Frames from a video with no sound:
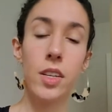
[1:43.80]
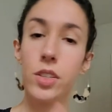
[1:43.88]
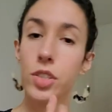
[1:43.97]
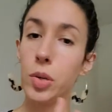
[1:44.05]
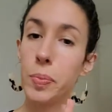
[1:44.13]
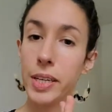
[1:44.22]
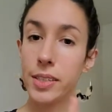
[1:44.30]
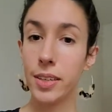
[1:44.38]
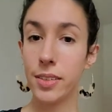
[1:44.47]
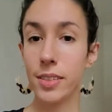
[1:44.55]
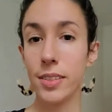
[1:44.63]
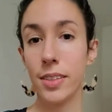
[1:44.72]
Two
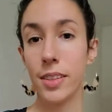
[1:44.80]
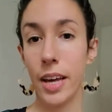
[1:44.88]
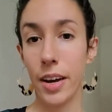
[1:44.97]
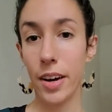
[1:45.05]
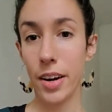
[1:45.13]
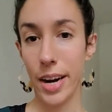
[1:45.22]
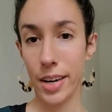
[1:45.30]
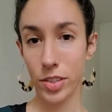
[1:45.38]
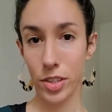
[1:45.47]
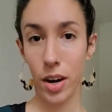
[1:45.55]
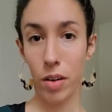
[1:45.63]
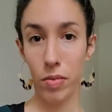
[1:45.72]
pieces that are
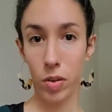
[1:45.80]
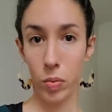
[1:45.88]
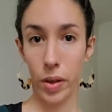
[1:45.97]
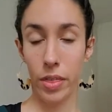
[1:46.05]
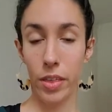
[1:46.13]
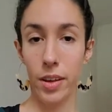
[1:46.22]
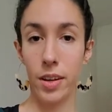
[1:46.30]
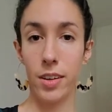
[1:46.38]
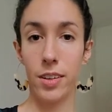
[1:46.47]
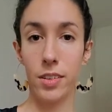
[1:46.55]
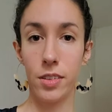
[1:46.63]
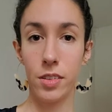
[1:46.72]
extra helpful with
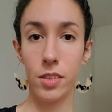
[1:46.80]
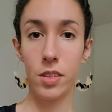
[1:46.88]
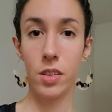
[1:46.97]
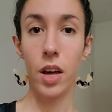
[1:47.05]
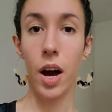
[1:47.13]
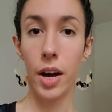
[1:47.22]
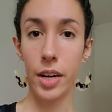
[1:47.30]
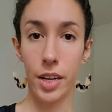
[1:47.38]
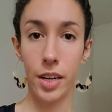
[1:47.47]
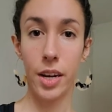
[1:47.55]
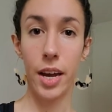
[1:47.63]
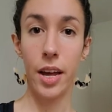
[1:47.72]
the, the
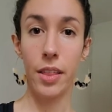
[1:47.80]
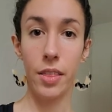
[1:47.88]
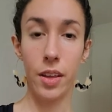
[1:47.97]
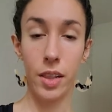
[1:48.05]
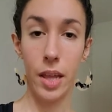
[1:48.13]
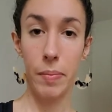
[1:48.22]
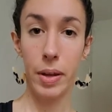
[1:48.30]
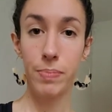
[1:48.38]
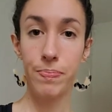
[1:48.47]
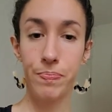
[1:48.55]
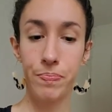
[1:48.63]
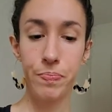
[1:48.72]
honey and the
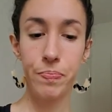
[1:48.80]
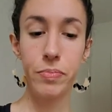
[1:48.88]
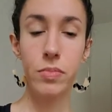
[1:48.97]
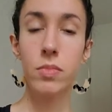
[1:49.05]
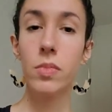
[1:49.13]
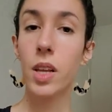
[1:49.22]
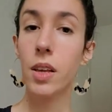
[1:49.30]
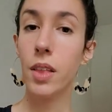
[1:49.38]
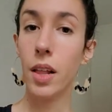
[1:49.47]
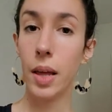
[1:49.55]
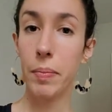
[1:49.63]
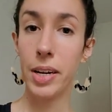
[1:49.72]
lemon.
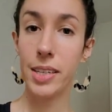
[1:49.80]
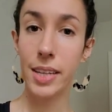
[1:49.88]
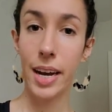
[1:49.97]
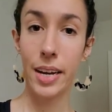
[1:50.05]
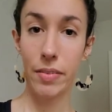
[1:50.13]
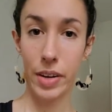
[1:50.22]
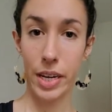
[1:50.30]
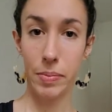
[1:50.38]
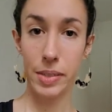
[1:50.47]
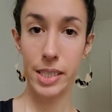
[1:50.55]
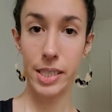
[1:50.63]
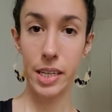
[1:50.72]
The lemon is high in
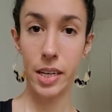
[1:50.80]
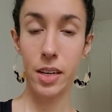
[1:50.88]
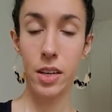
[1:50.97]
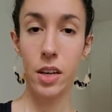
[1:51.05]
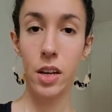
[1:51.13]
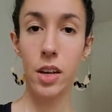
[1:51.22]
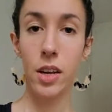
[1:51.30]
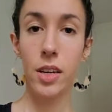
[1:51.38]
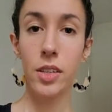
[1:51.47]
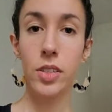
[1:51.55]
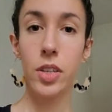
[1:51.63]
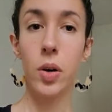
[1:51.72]
vitamin C,
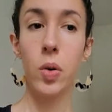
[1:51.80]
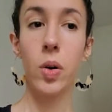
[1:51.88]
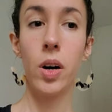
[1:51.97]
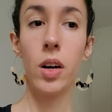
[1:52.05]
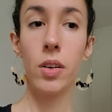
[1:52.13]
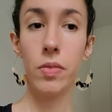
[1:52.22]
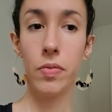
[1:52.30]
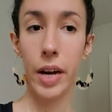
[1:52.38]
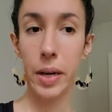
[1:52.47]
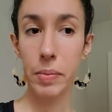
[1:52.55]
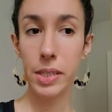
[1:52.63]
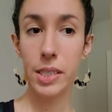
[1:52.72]
so,
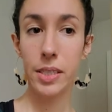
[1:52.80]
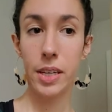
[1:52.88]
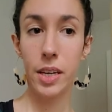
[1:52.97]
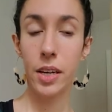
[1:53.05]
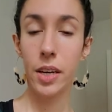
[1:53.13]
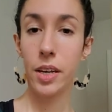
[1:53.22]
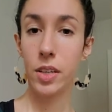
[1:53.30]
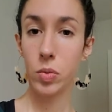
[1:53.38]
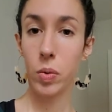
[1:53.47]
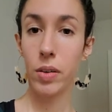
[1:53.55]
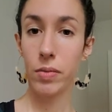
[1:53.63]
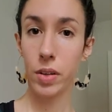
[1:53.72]
vitamin C is
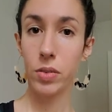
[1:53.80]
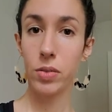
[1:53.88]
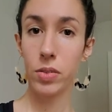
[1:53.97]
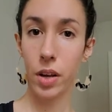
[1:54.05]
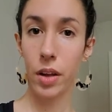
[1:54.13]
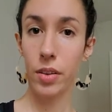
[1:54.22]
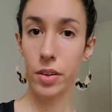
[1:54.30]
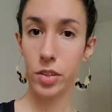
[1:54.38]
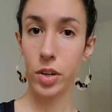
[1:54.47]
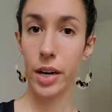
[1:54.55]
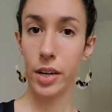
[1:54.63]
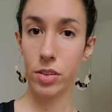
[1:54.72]
one of those other
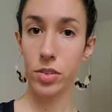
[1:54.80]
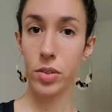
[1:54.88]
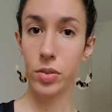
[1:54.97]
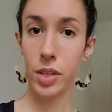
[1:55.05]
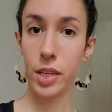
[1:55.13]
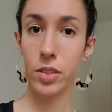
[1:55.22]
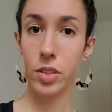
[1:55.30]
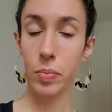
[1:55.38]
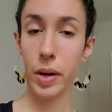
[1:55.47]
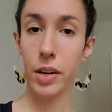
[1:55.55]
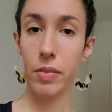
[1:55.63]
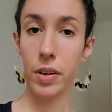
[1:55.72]
tried and true things you
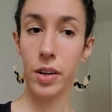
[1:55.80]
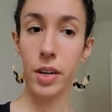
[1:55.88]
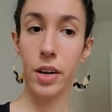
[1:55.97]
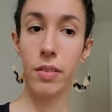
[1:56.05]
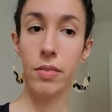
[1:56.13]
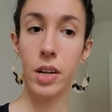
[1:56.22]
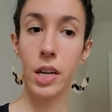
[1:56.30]
might have heard of.